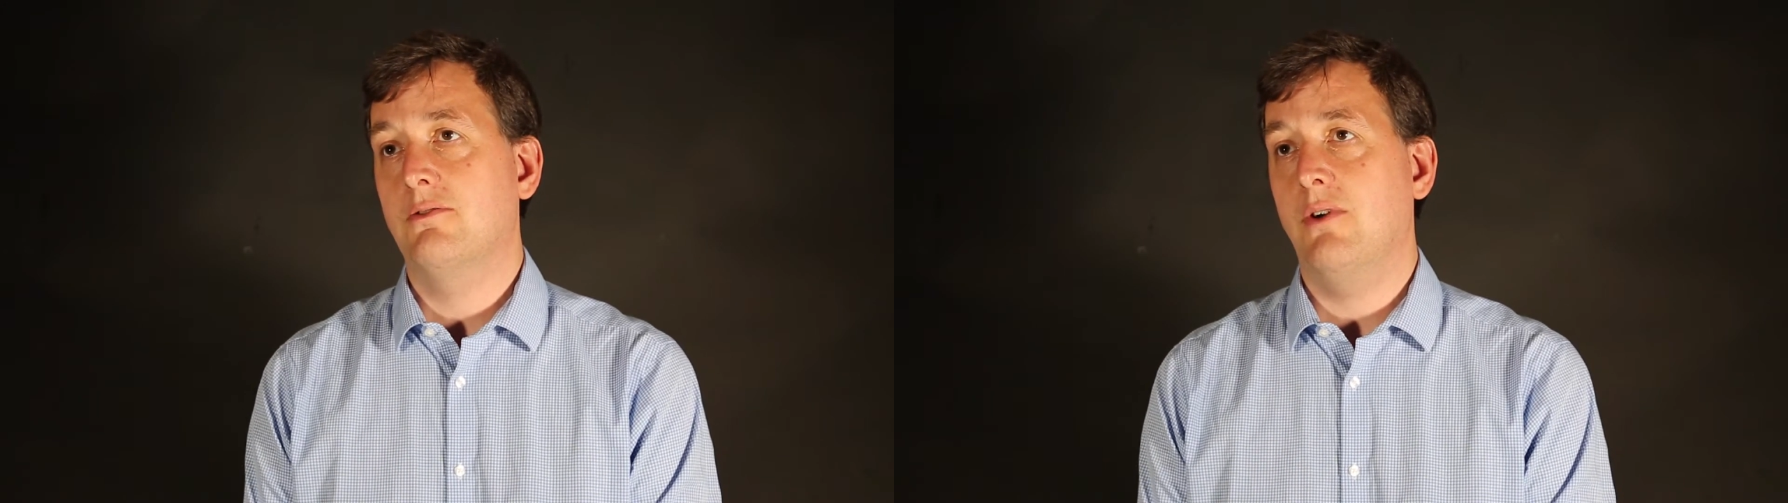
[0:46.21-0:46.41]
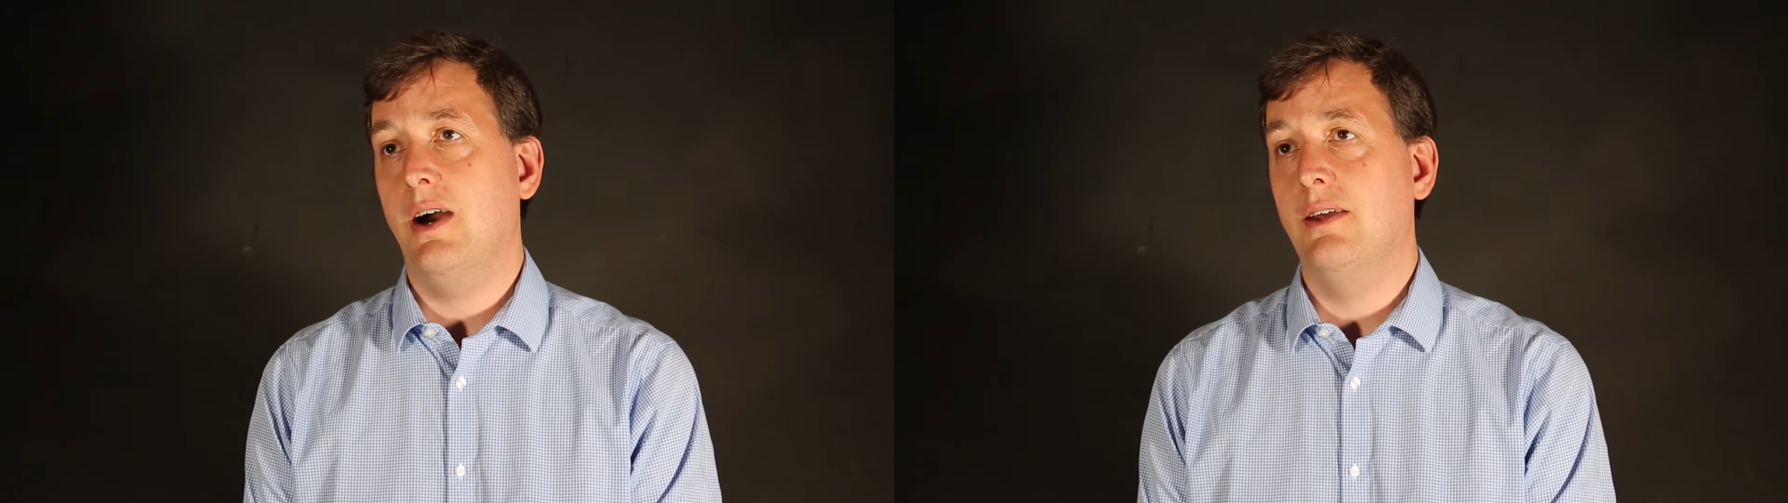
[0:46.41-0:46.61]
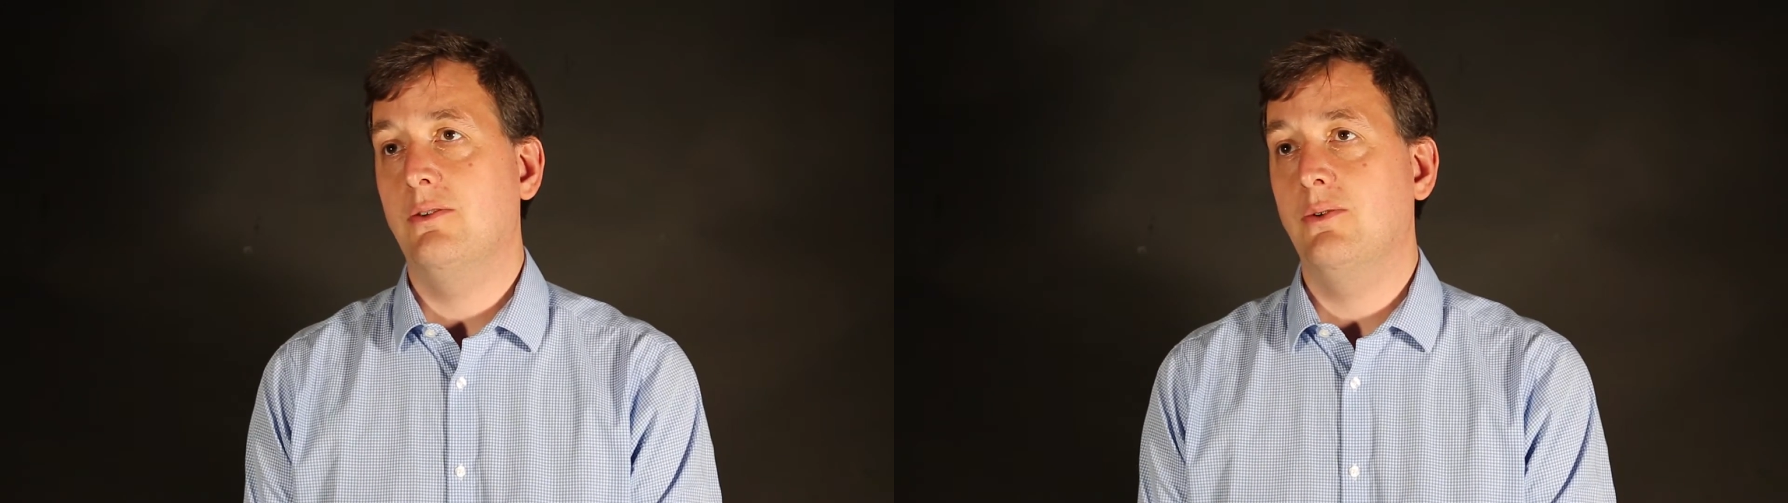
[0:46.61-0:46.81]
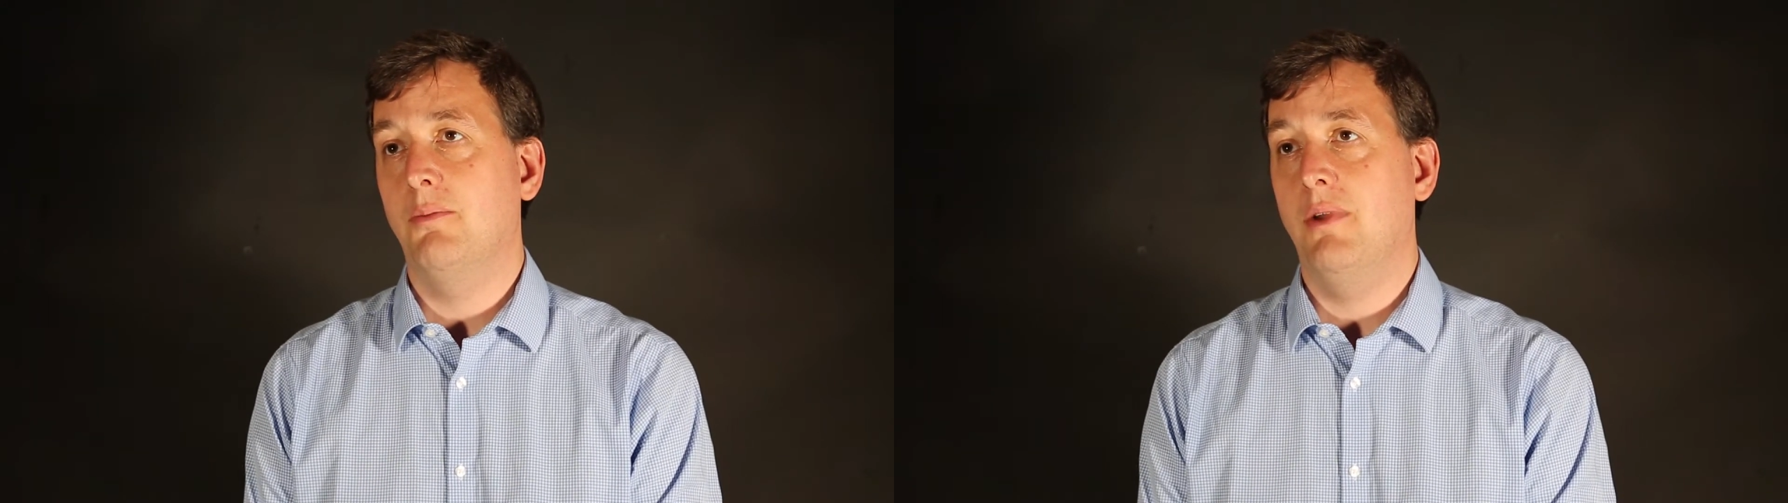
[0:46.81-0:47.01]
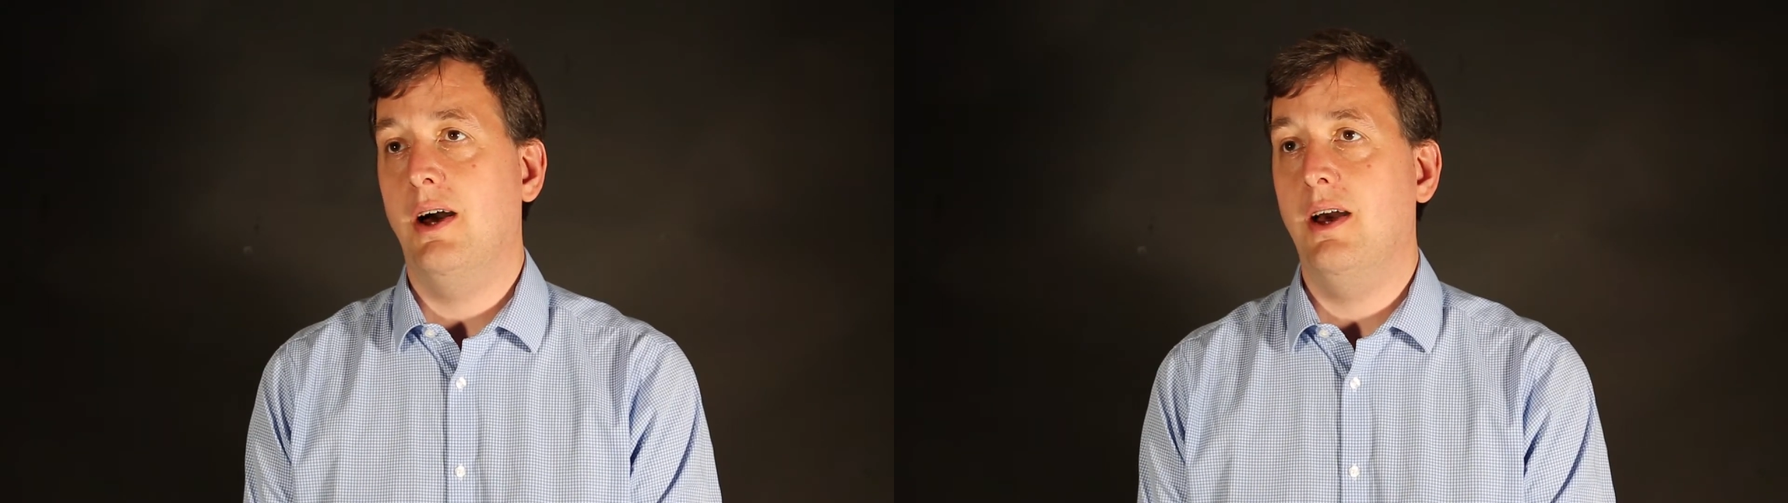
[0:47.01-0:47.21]
try to
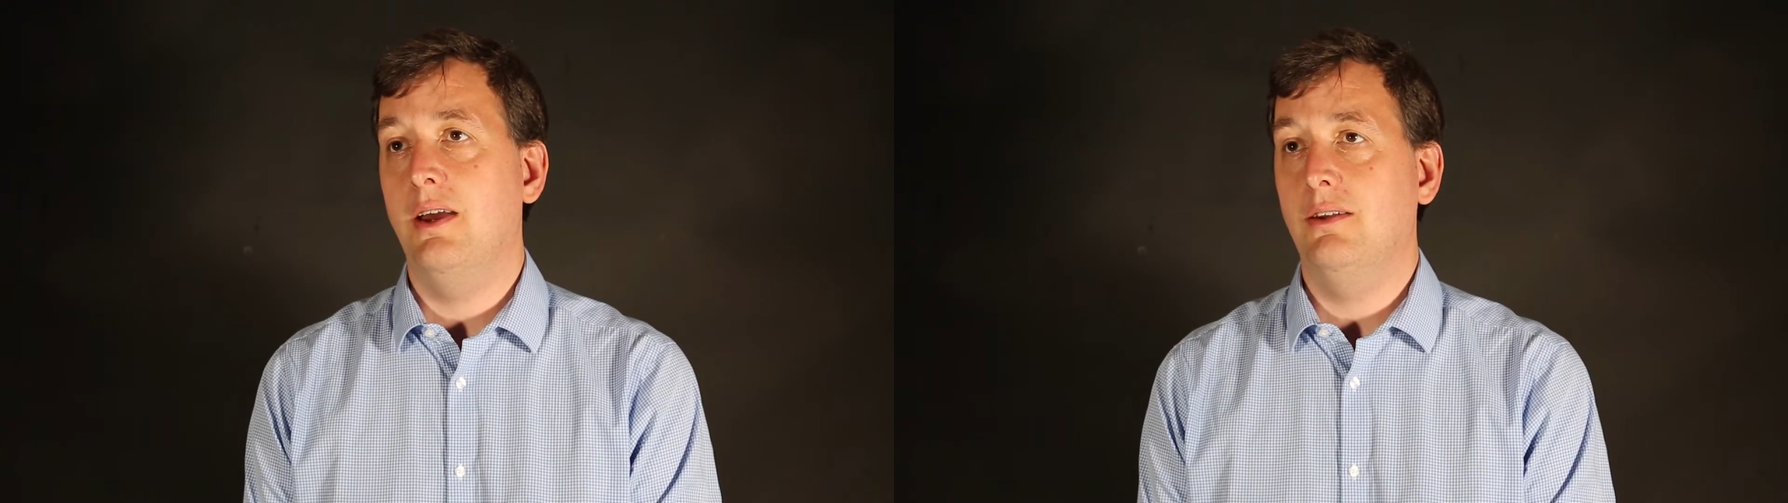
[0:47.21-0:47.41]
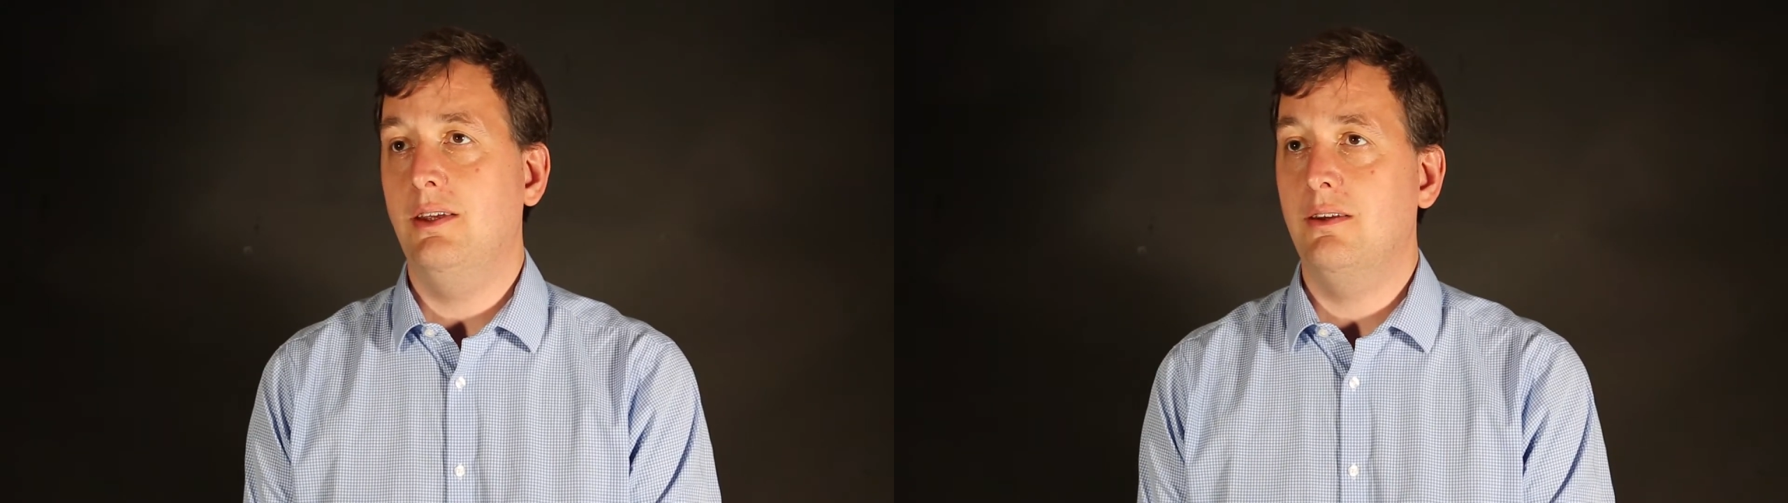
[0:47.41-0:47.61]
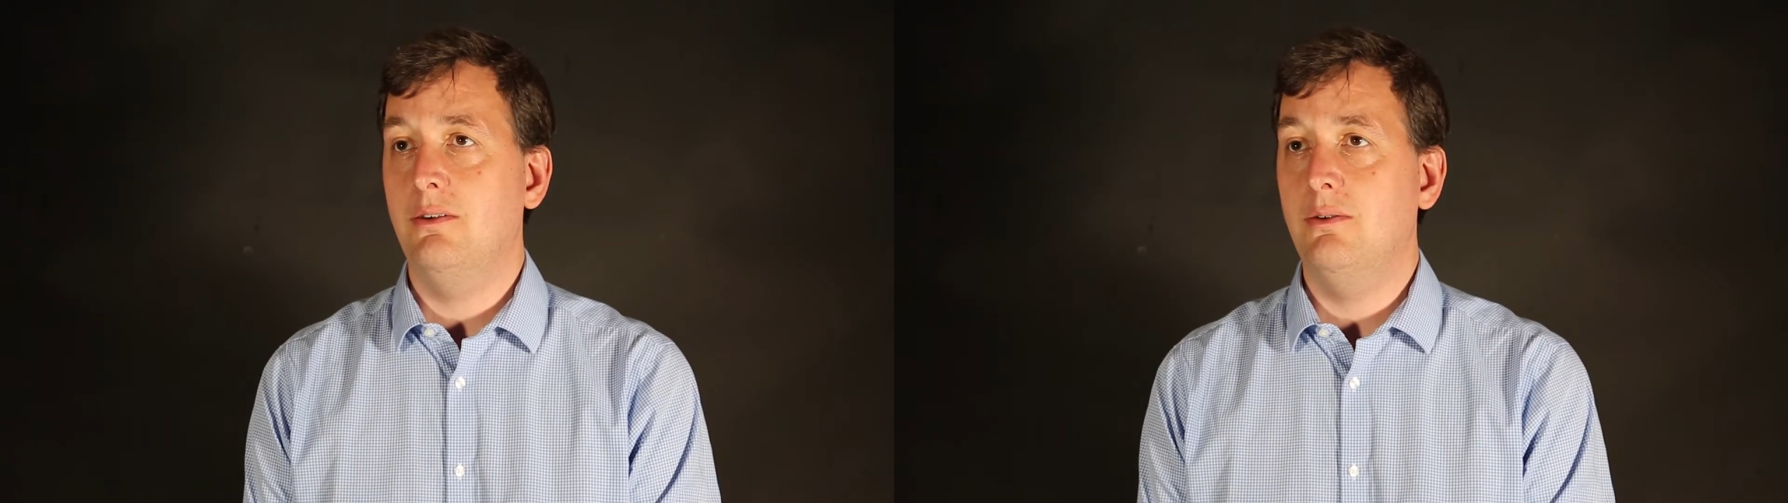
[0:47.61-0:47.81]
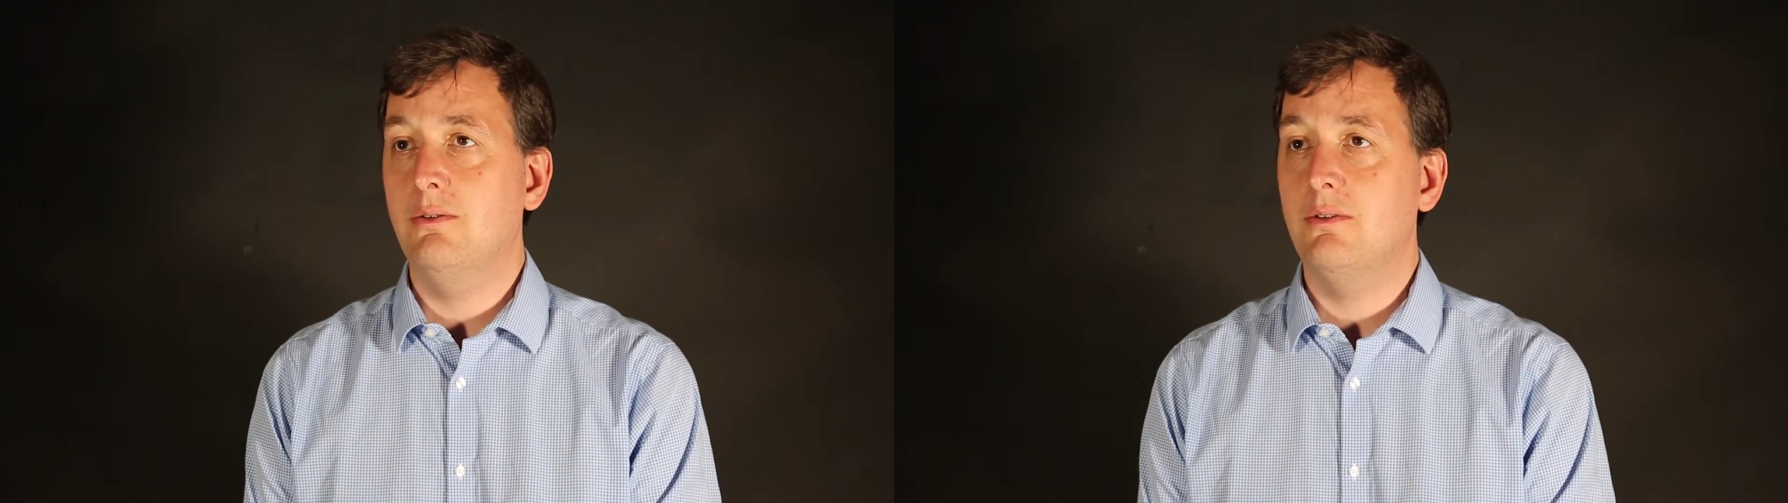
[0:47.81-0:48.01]
apply an EQ